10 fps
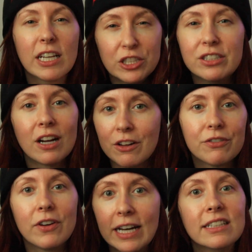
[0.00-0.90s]
Like, she's not
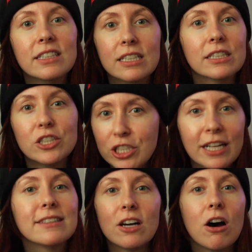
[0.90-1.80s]
afraid to
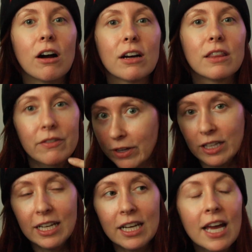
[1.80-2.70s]
shit talk the
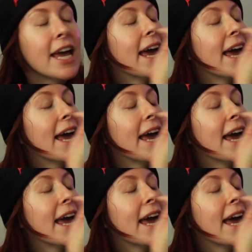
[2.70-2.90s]
villain.